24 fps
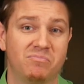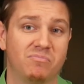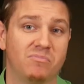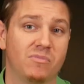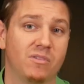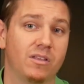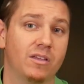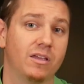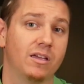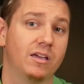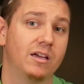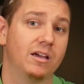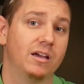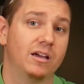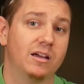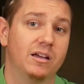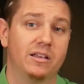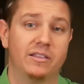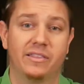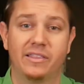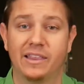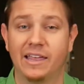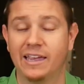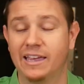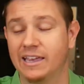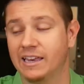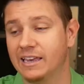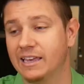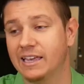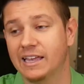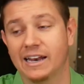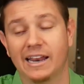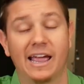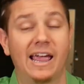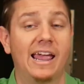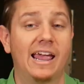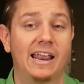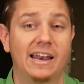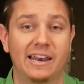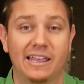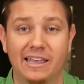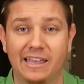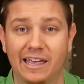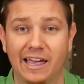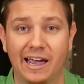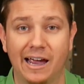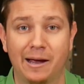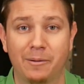they can get a
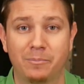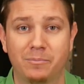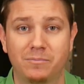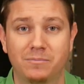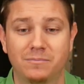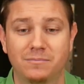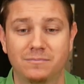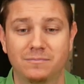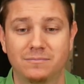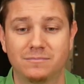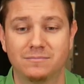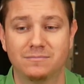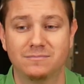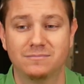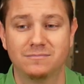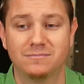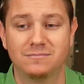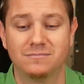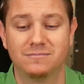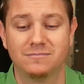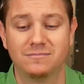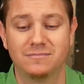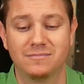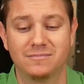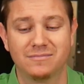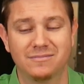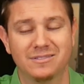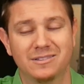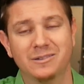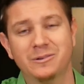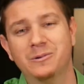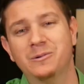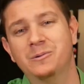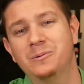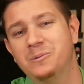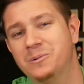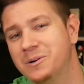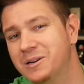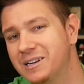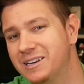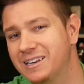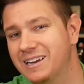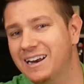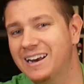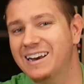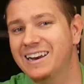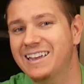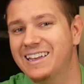handicap. Oh, what
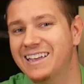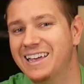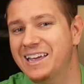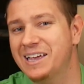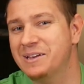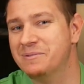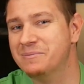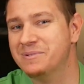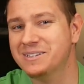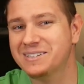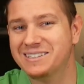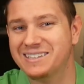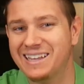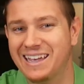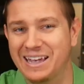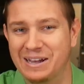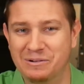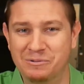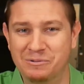kind of game is that?